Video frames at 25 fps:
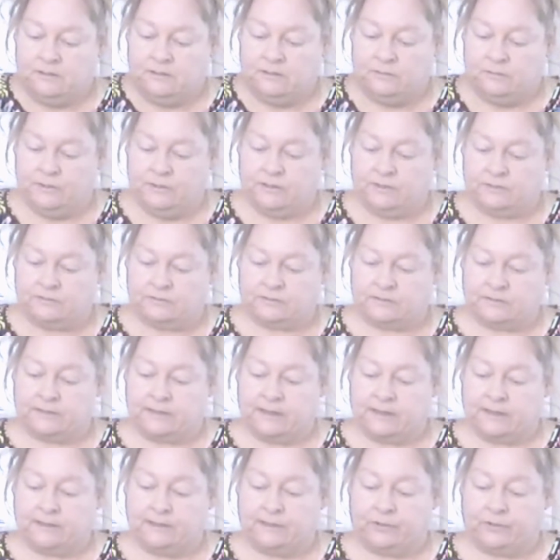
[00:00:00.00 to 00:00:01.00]
What else is
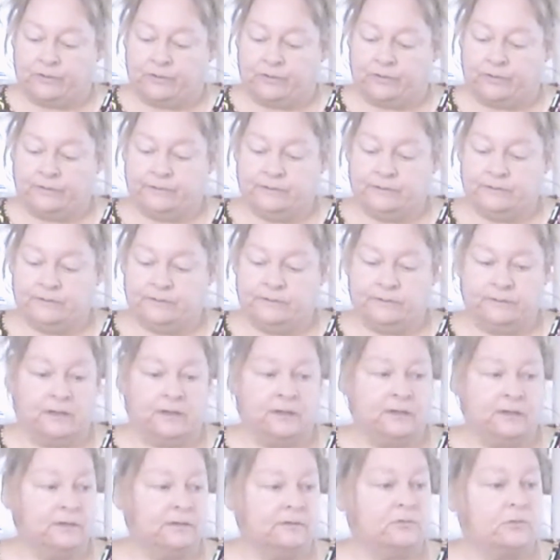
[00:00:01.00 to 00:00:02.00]
on here?
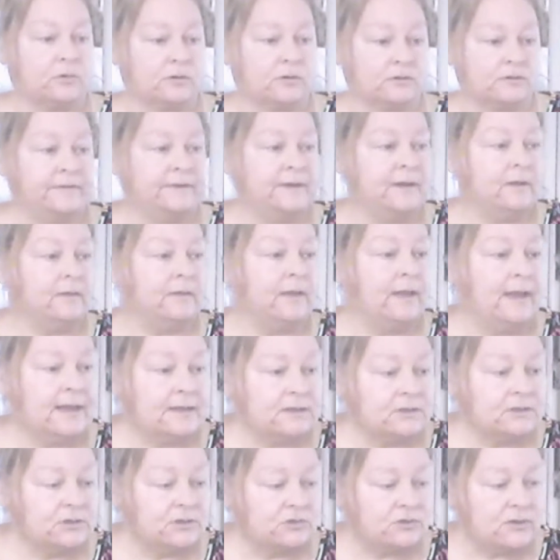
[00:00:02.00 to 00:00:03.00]
Of course, vanilla
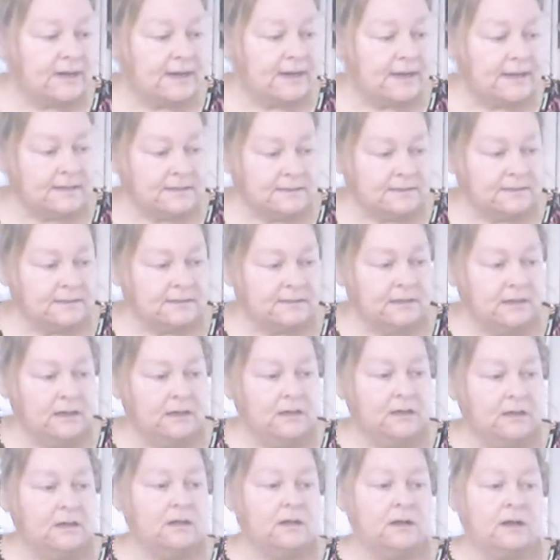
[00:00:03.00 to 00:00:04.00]
extract,
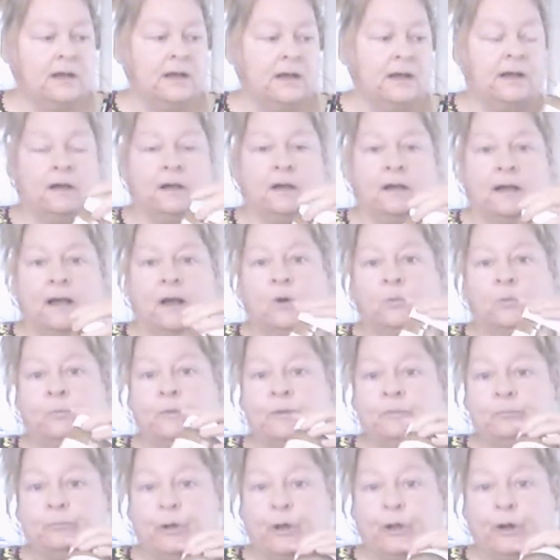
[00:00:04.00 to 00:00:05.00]

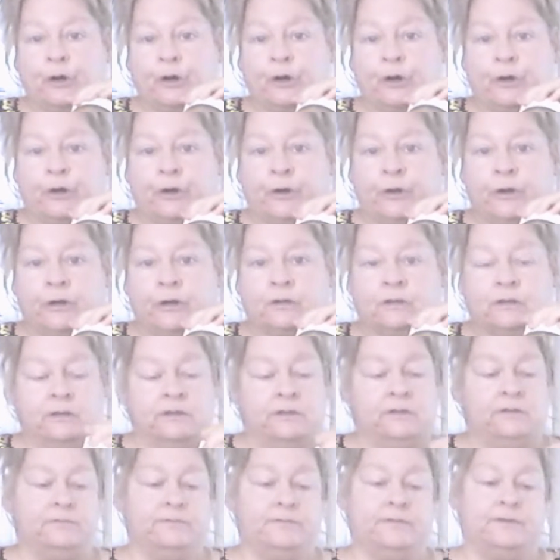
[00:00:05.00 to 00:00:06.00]
almond butter.
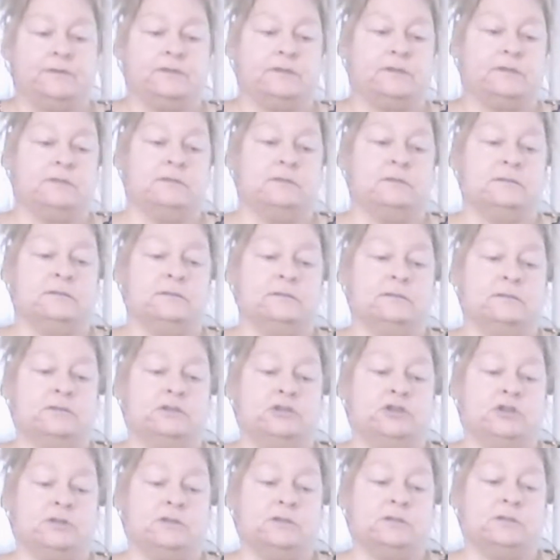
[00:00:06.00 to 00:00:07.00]
This is
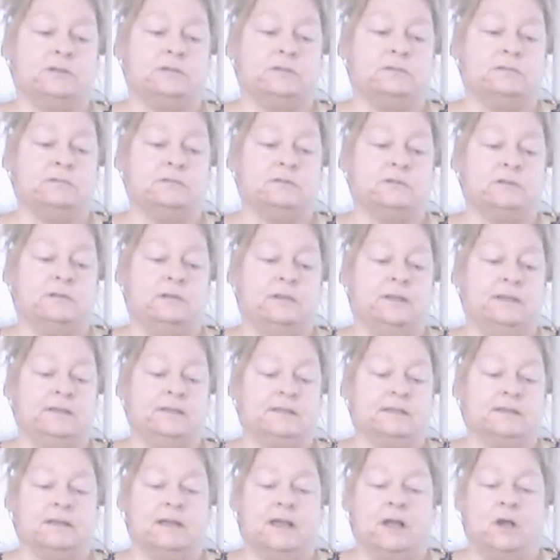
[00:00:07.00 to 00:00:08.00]
Justin's
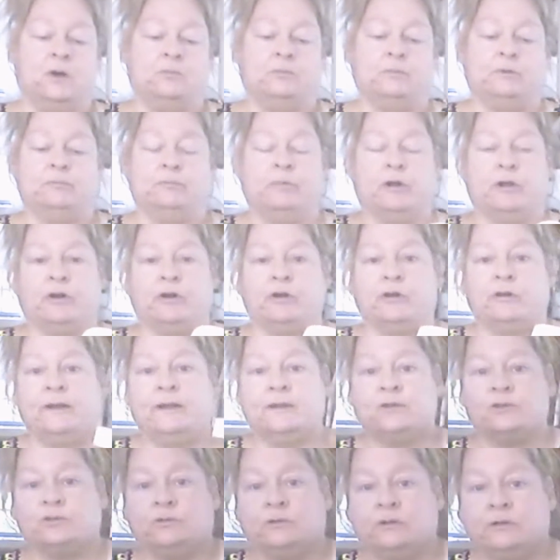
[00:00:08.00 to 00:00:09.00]
classic almond butter,
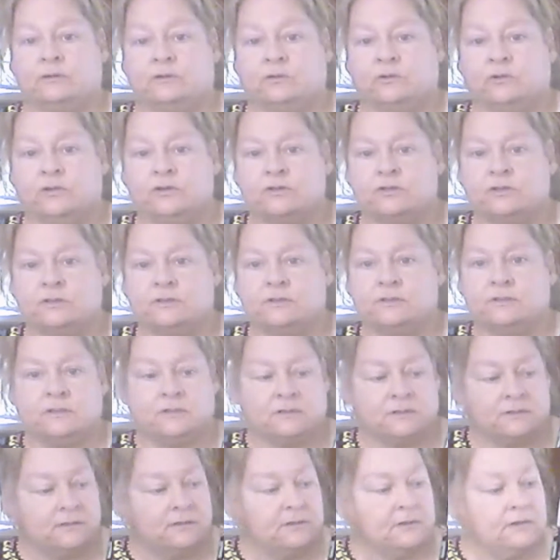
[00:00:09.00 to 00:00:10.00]
naturally
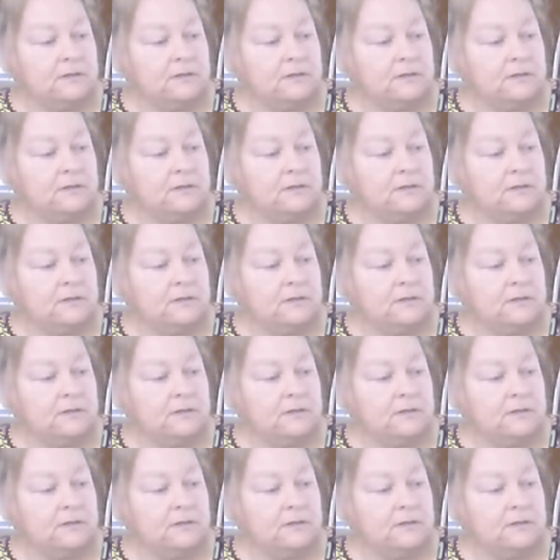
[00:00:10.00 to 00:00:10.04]
delicious.